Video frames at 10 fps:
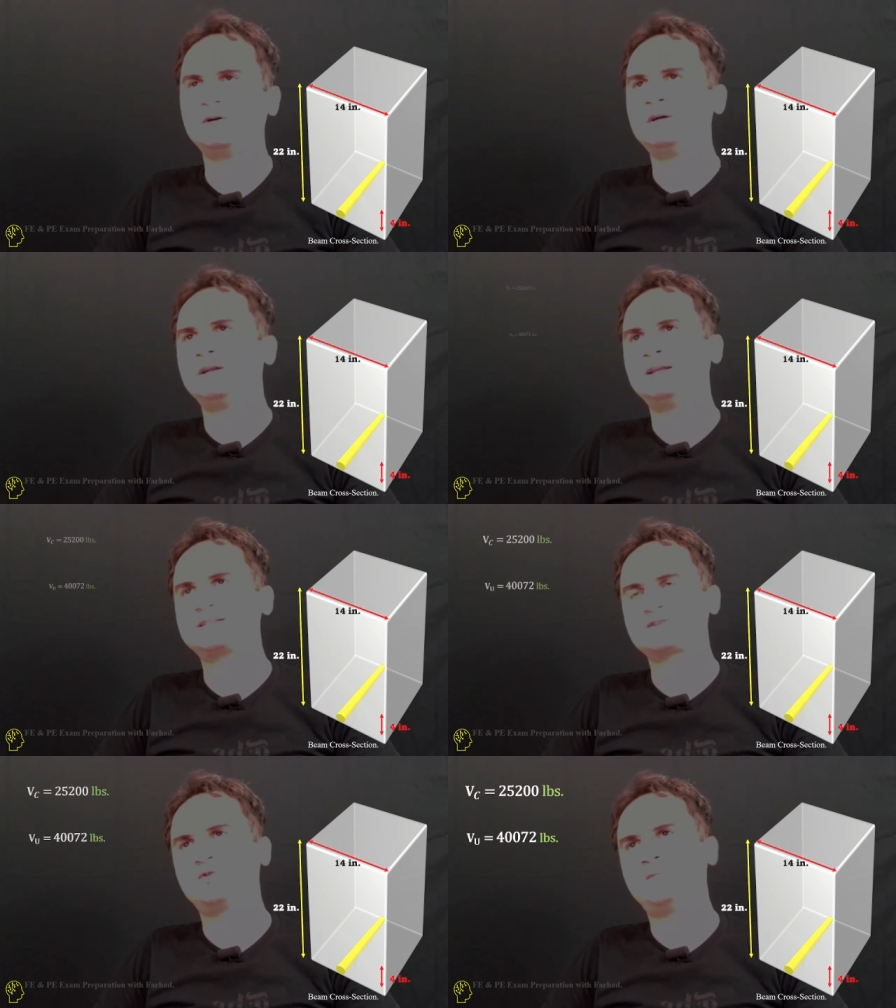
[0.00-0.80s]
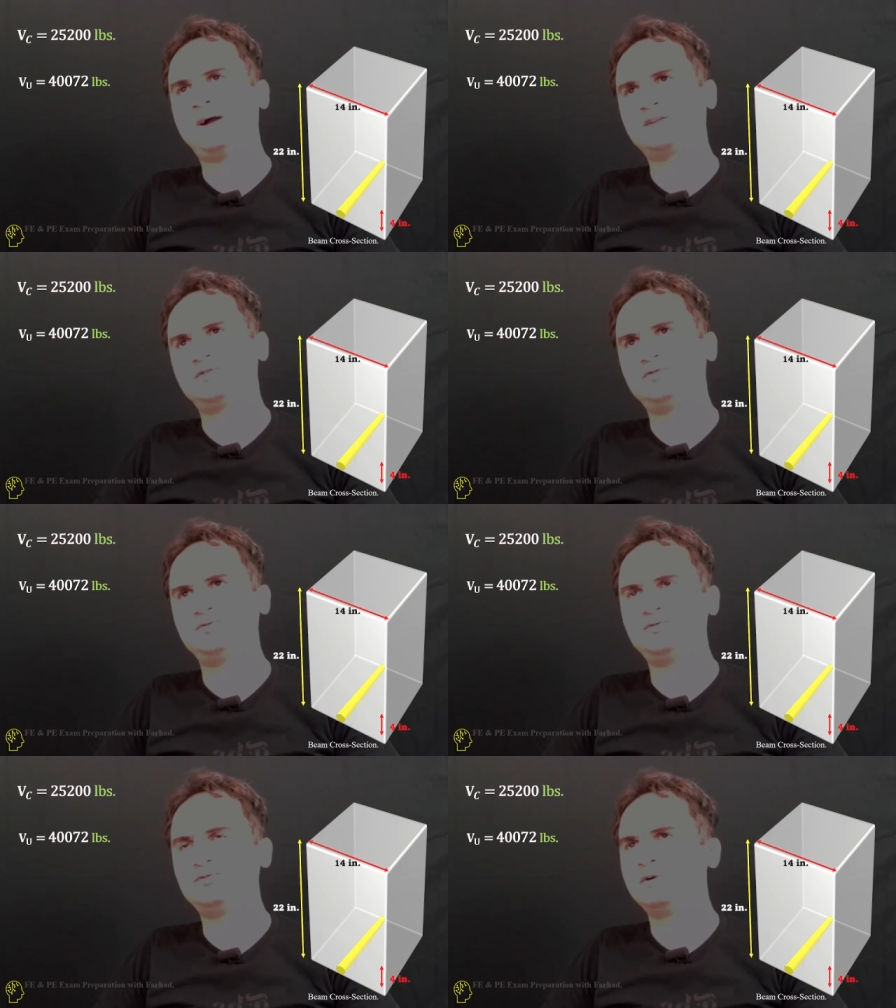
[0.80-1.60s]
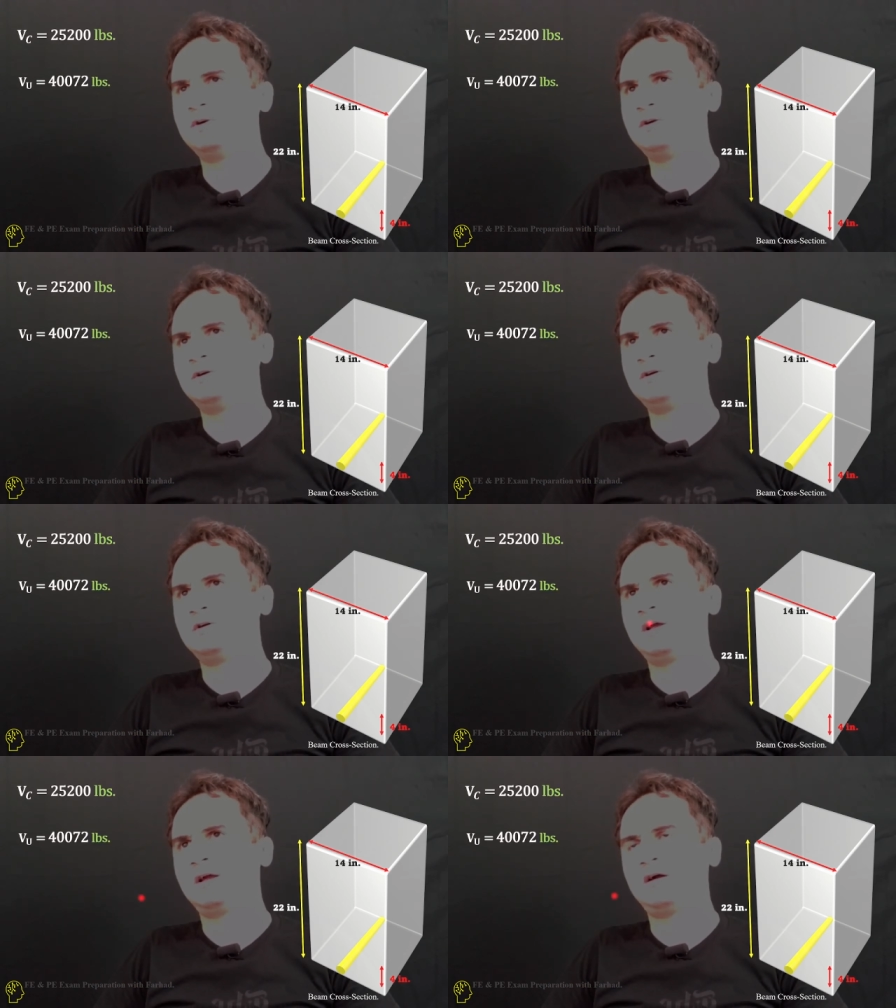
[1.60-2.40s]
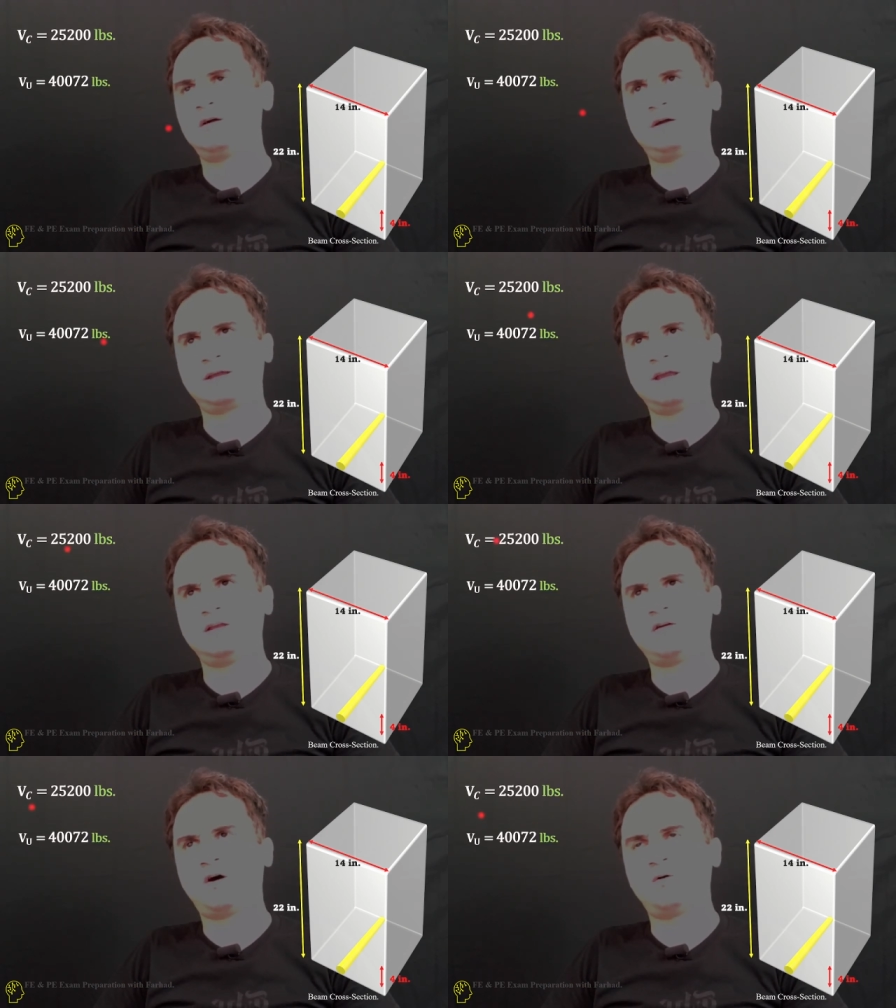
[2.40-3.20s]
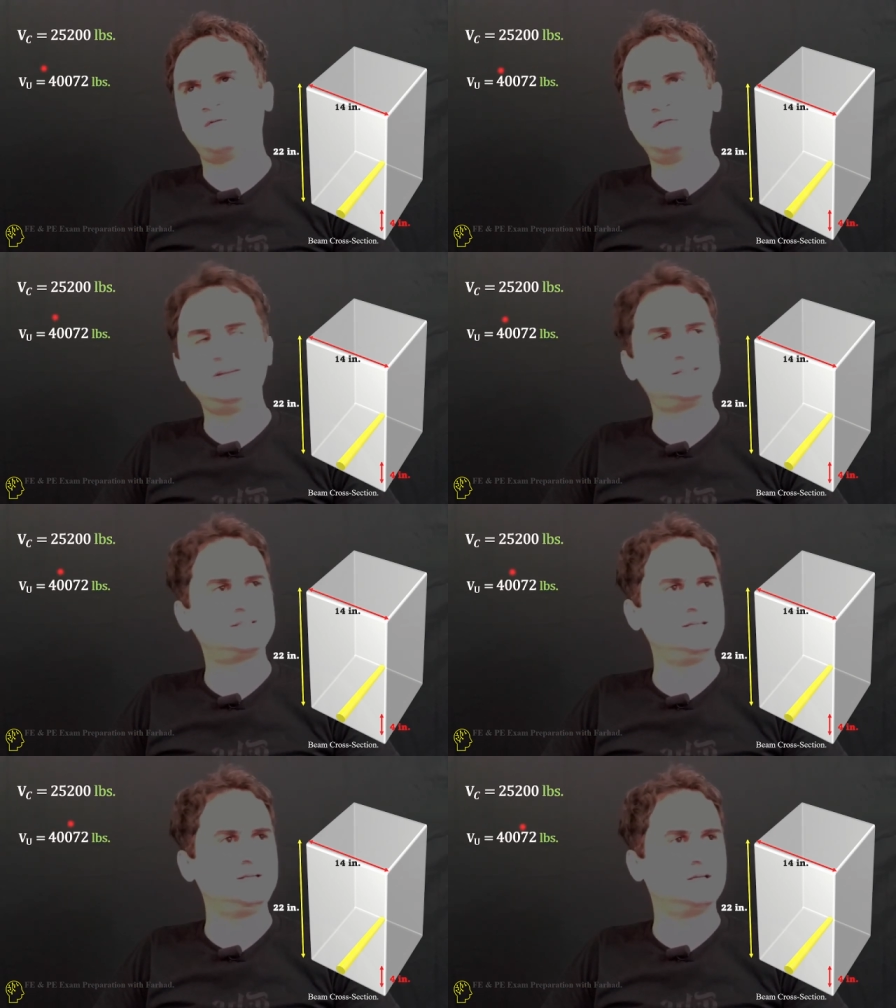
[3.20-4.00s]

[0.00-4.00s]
let's go back to again our VC.